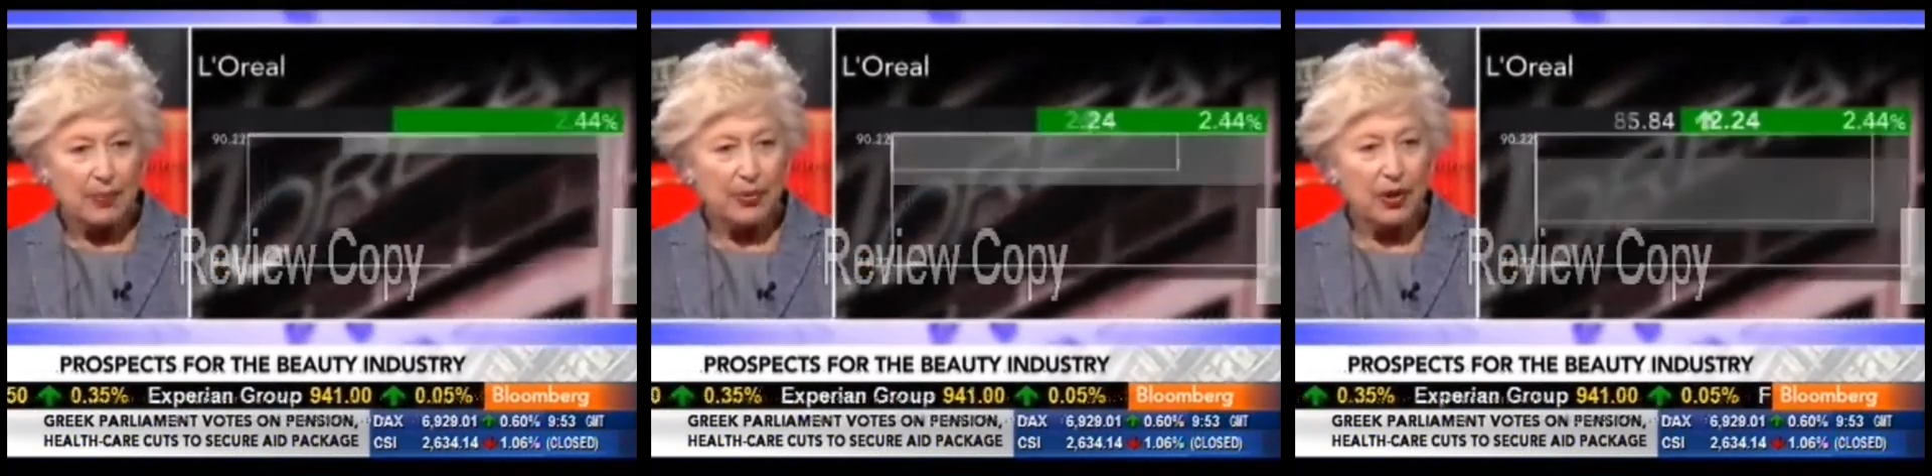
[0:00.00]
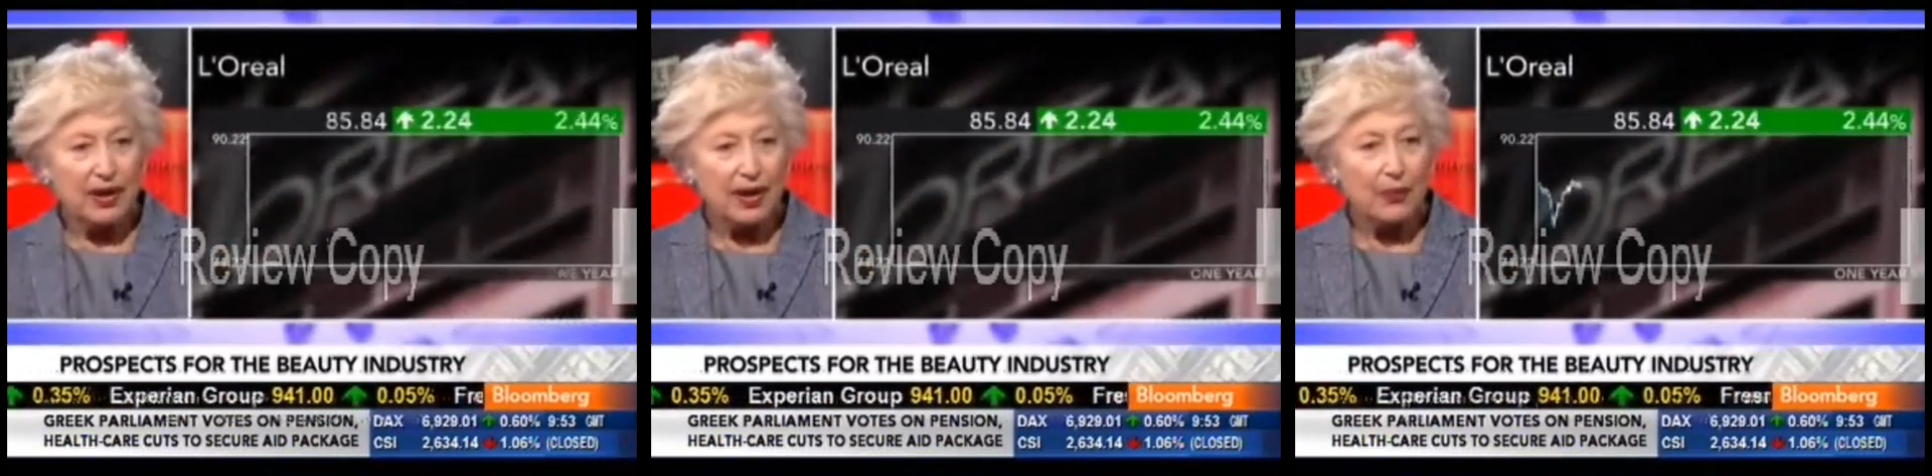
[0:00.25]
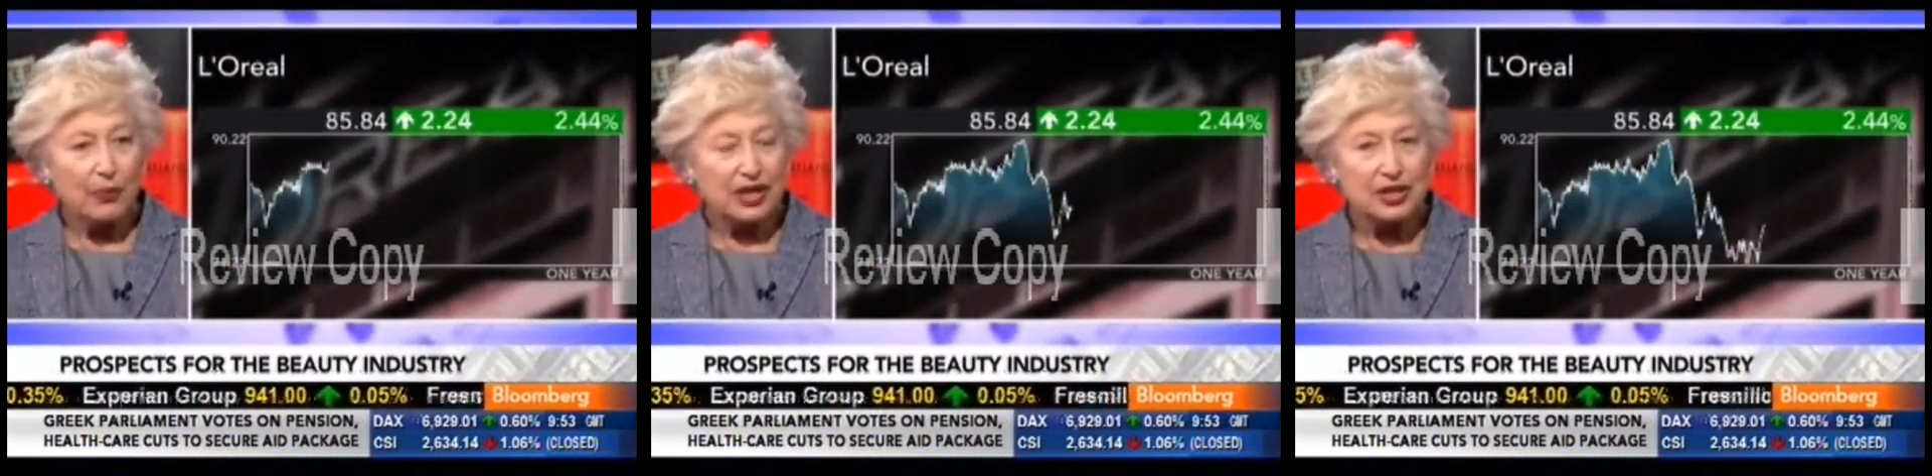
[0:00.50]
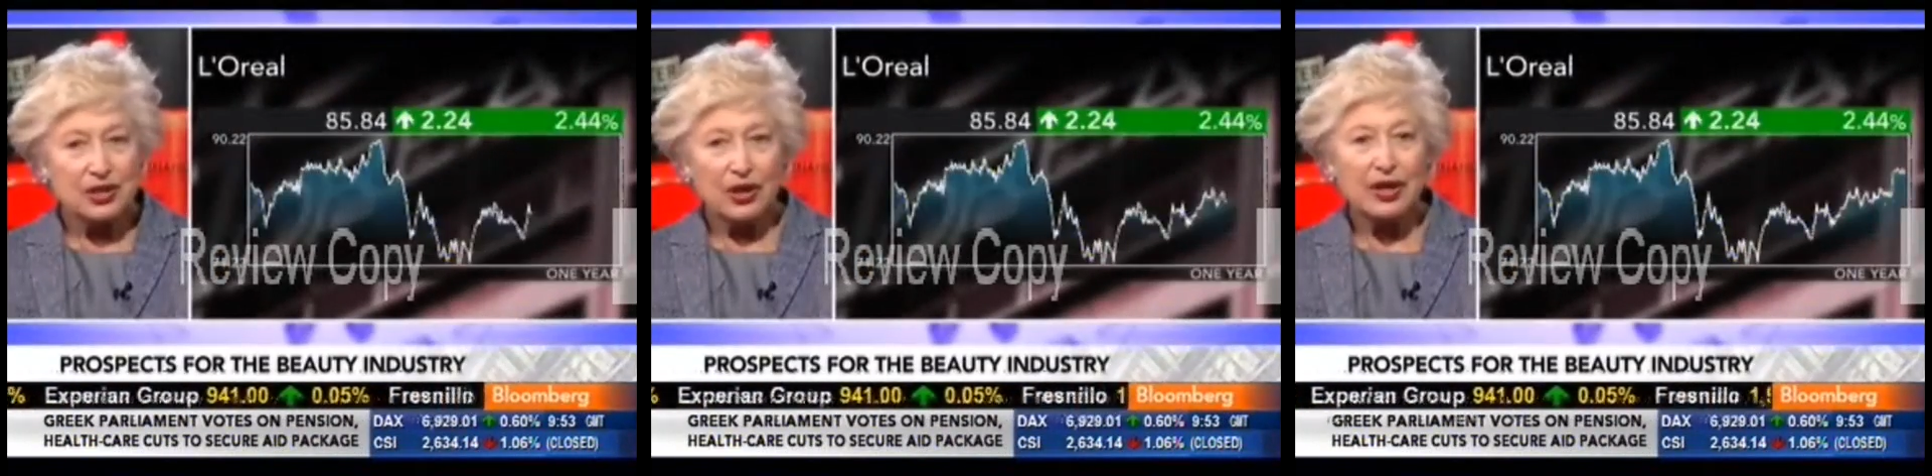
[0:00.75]
a product
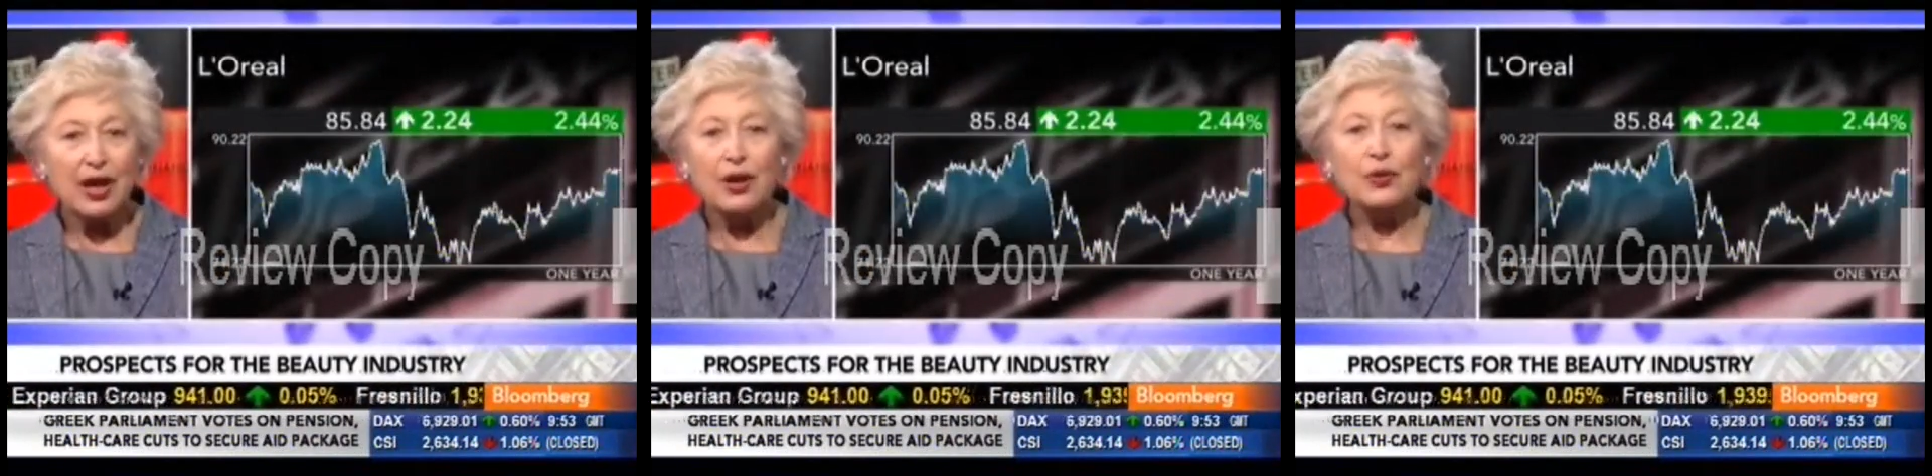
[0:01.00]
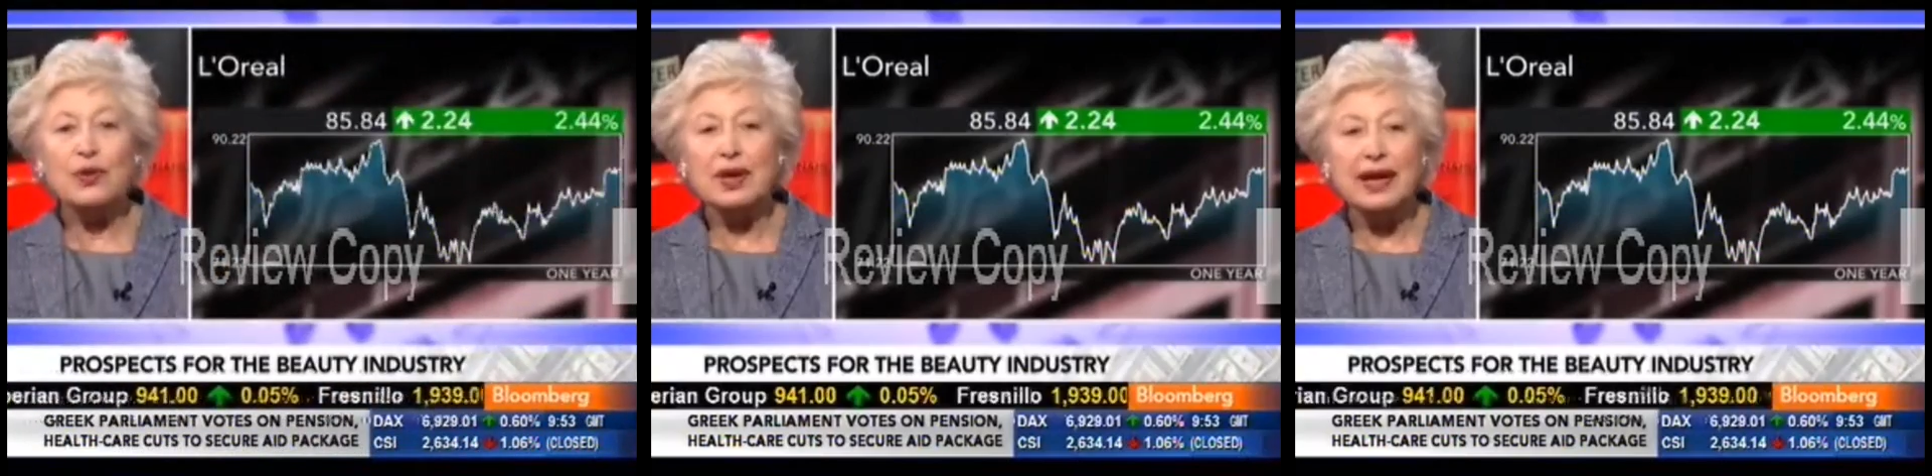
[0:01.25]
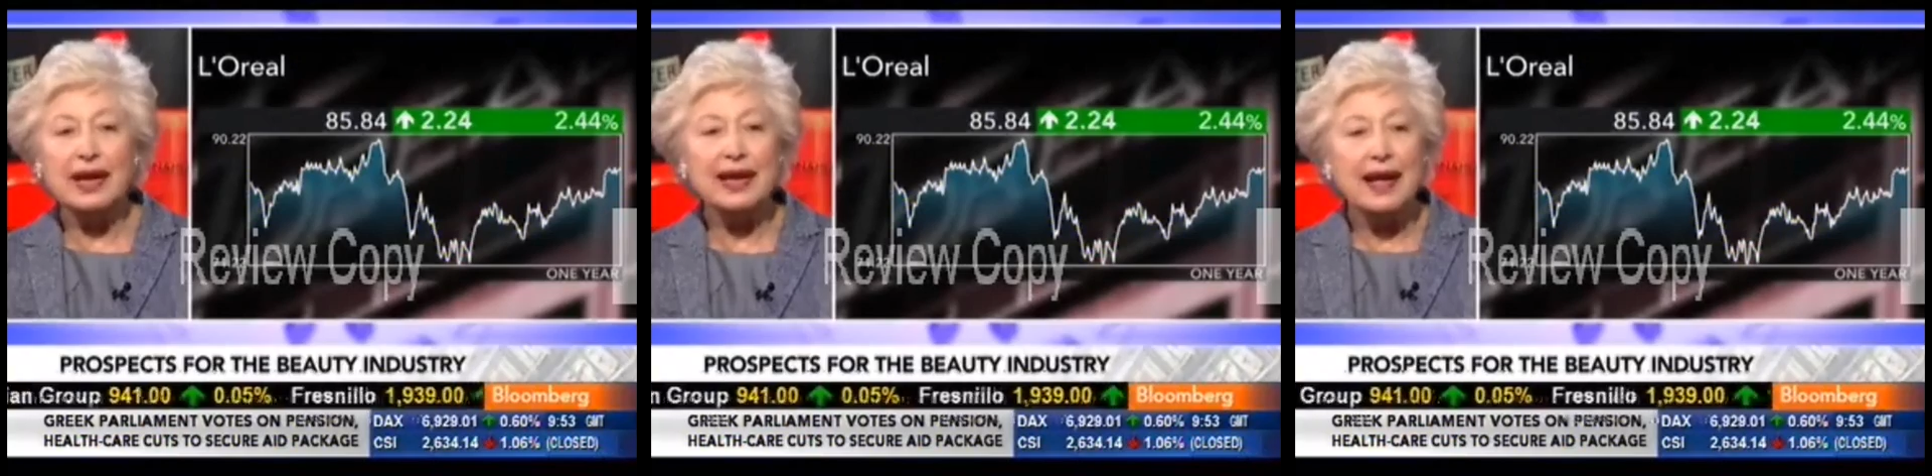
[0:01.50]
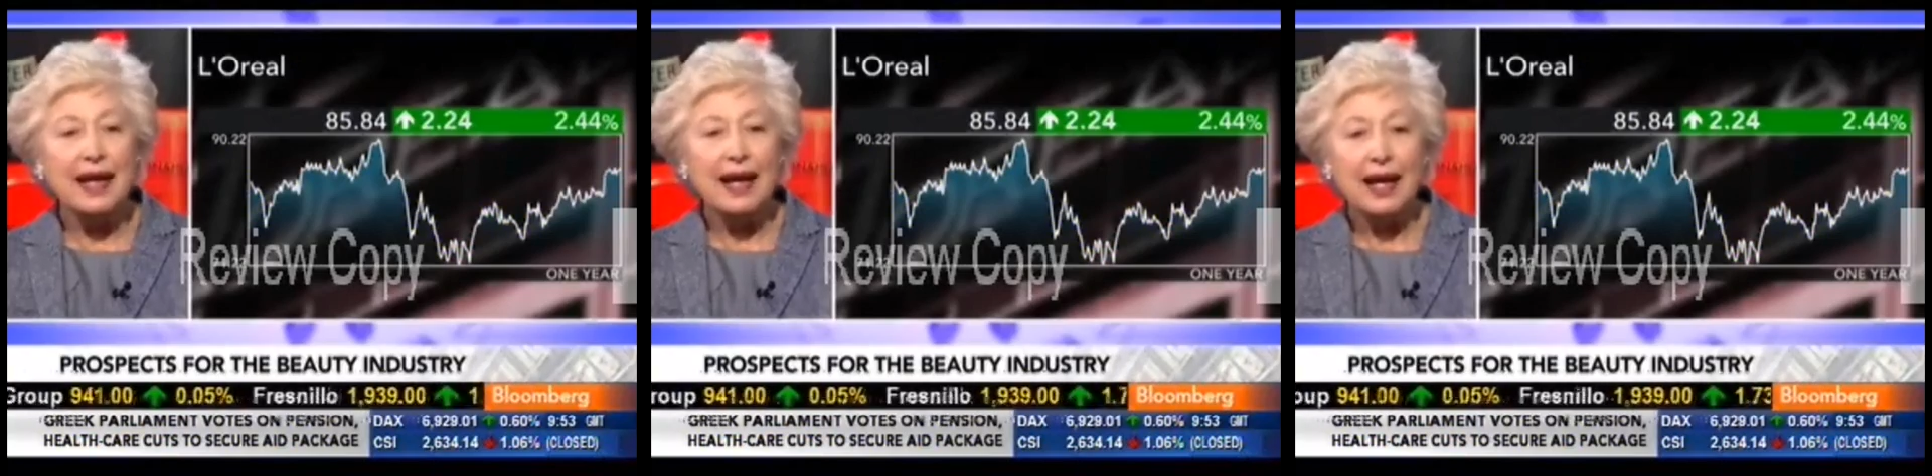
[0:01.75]
which not
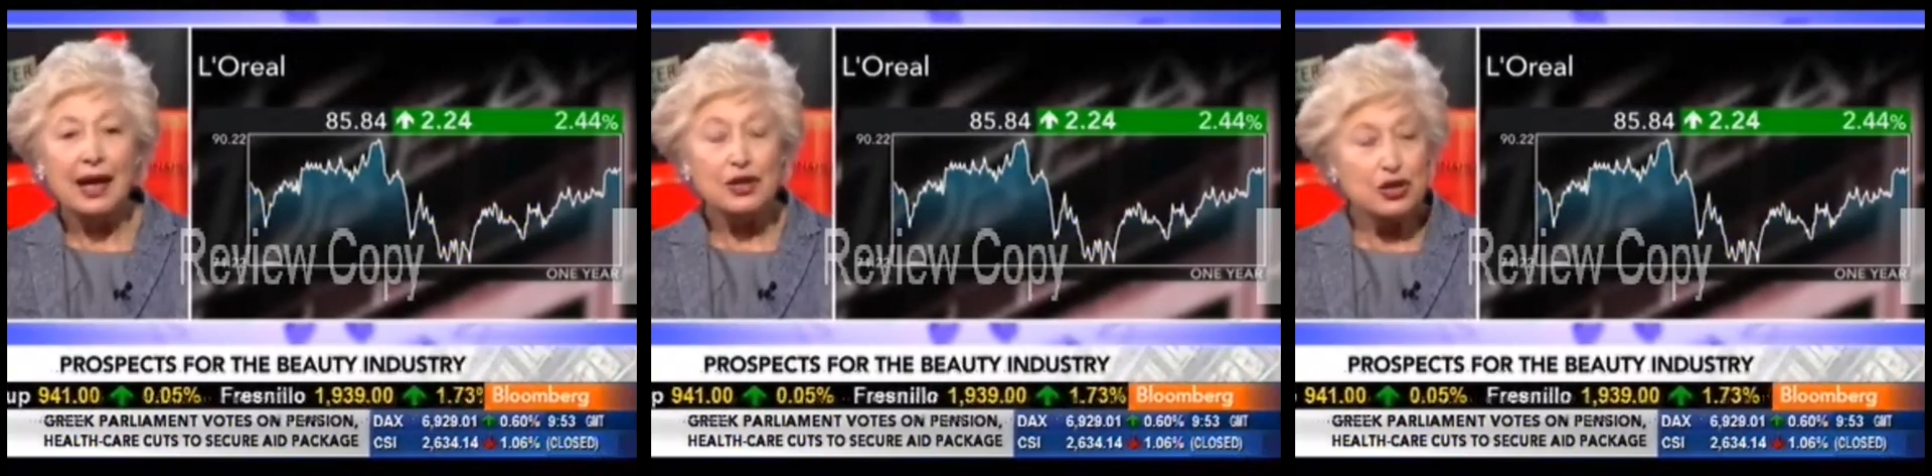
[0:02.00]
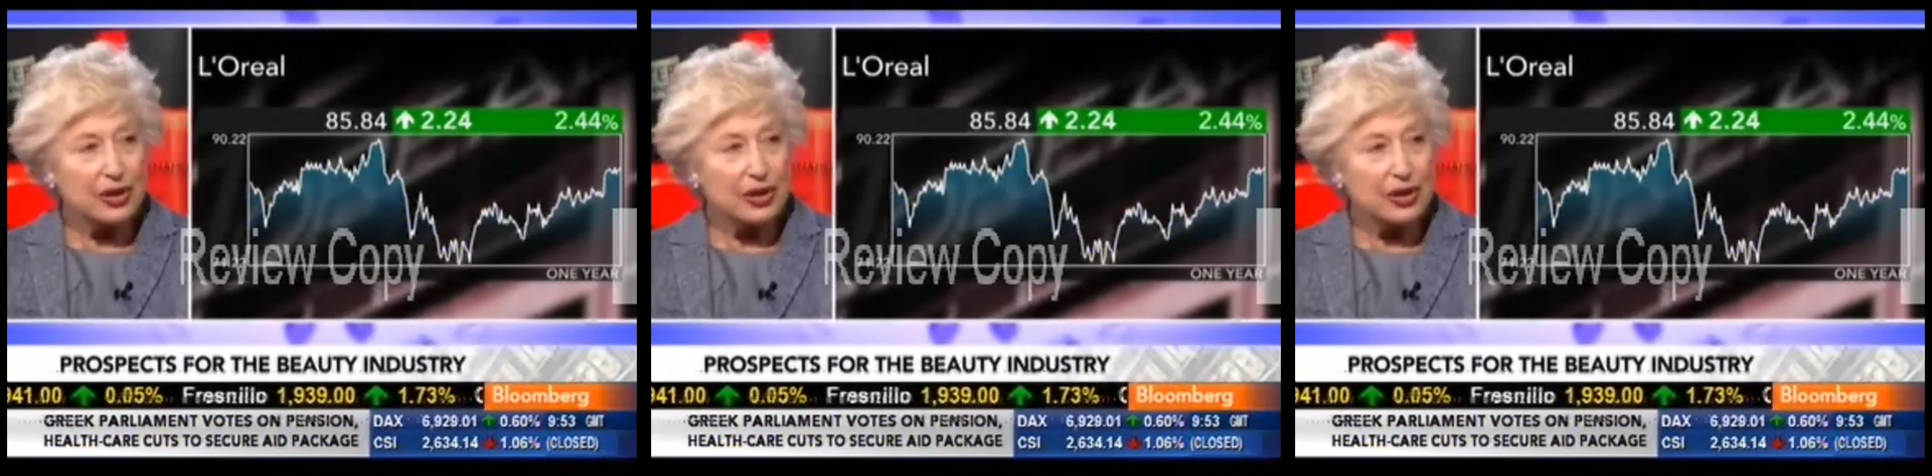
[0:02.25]
only uh,